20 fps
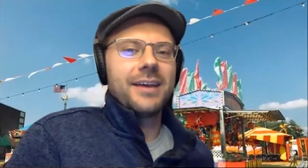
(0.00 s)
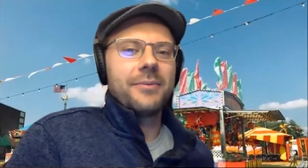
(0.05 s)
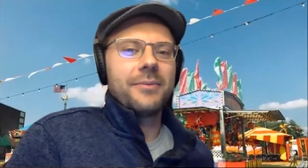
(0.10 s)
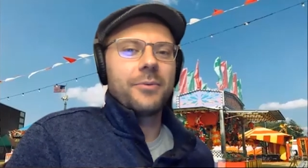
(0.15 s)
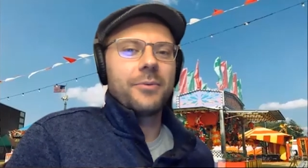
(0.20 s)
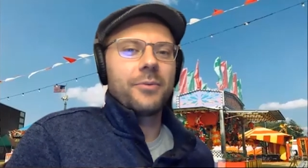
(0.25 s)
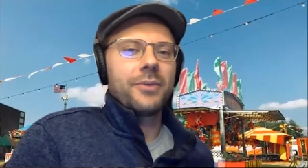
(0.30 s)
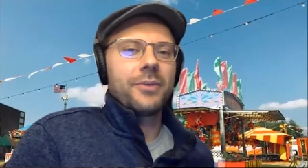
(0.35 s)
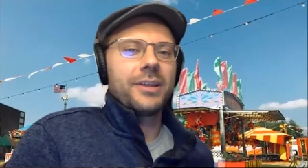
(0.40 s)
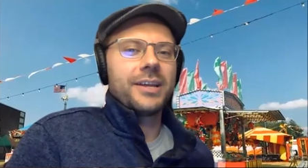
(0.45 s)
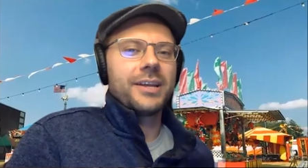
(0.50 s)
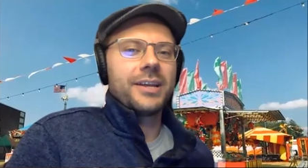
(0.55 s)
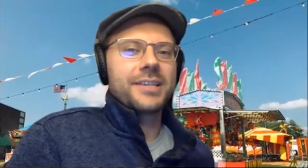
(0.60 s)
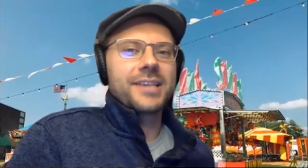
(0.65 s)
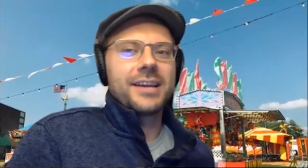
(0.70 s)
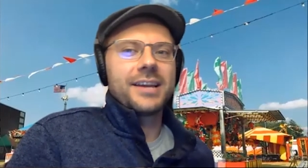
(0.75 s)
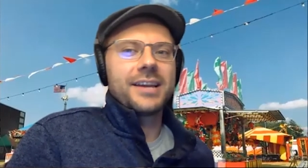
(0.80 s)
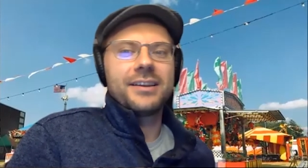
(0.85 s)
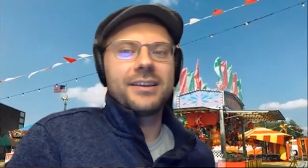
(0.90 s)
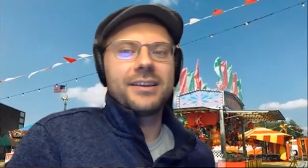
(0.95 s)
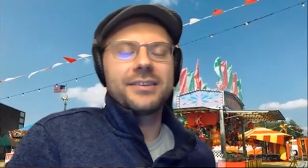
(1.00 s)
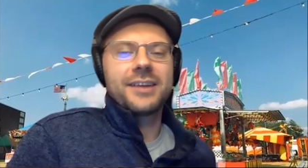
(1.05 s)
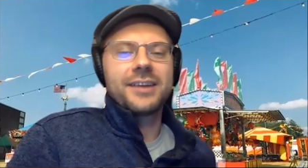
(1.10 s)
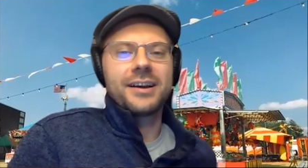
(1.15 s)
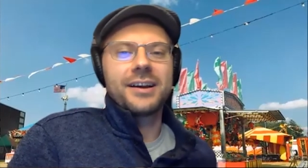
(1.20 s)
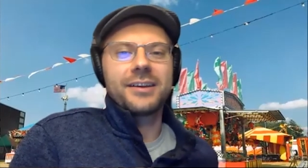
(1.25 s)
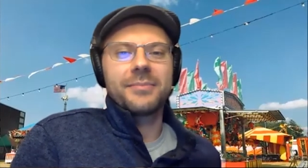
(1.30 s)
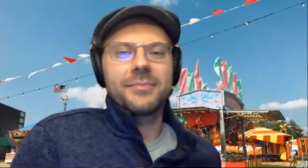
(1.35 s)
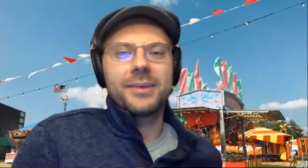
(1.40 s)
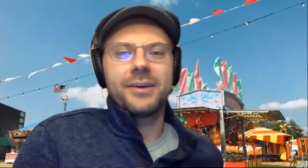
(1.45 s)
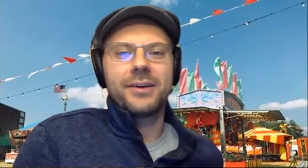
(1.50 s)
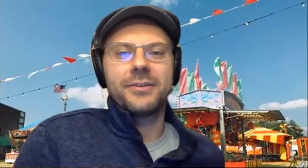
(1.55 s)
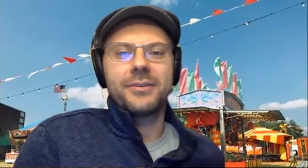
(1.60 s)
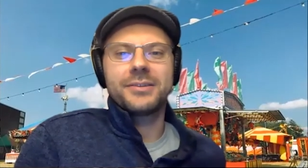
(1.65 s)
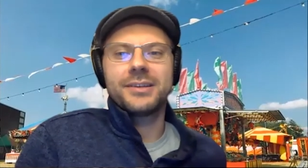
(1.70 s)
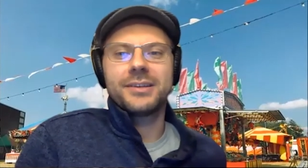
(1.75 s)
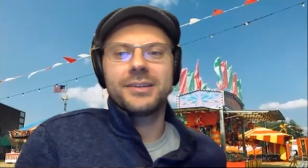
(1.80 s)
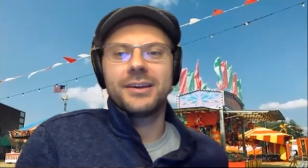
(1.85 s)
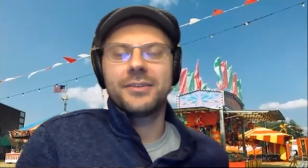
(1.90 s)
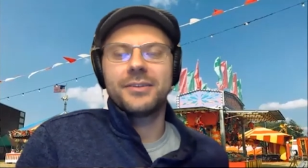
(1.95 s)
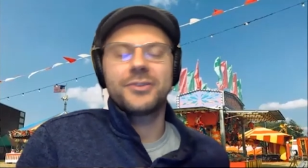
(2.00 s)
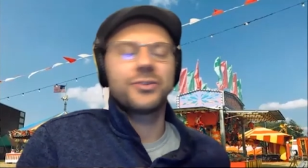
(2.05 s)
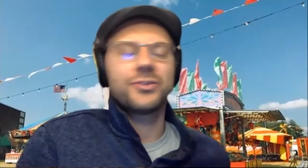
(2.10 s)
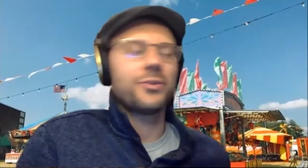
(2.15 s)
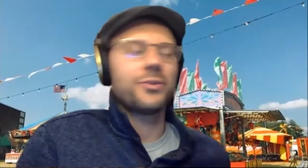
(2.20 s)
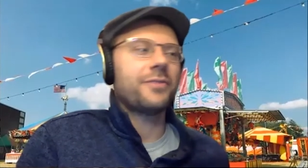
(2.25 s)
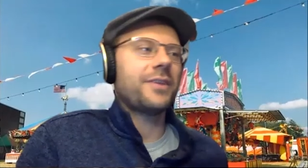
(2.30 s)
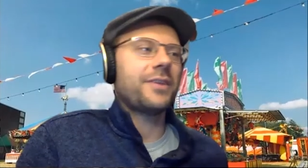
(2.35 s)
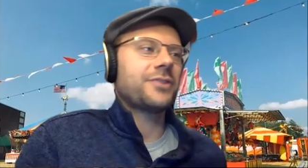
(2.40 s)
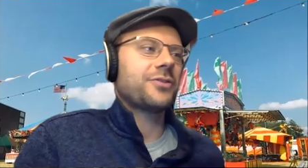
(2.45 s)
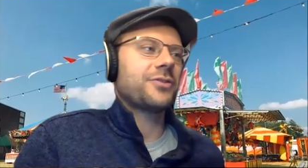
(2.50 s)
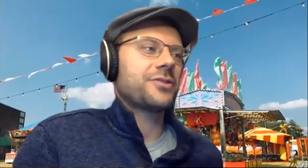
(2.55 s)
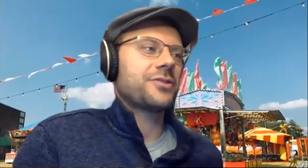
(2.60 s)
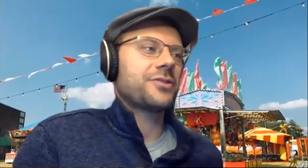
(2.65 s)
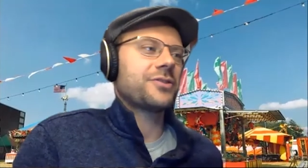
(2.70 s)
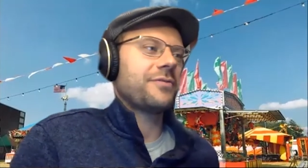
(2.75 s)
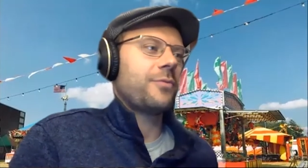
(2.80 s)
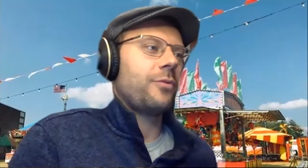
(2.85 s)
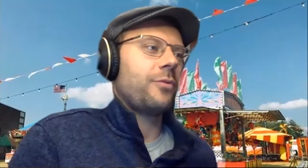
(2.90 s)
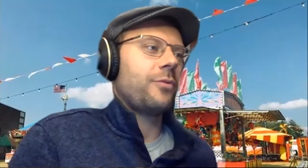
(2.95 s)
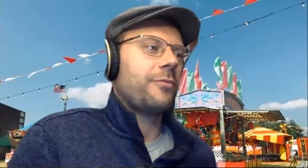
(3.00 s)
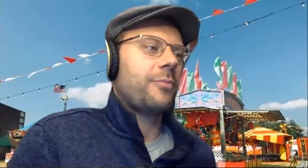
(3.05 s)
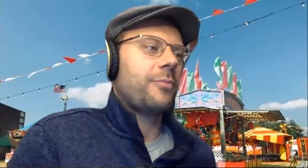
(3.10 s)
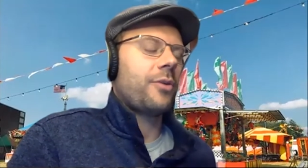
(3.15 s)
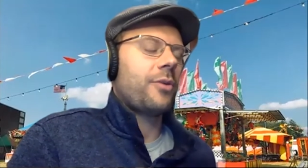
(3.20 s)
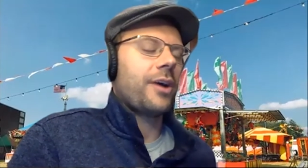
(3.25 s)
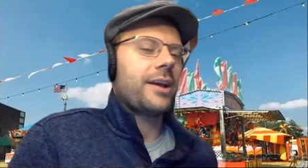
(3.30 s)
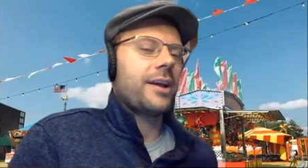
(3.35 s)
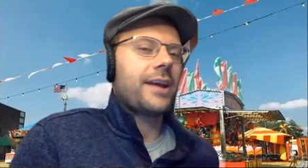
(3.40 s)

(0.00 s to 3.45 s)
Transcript: We're really excited to talk about uh, the true adventures of Wolf Boy.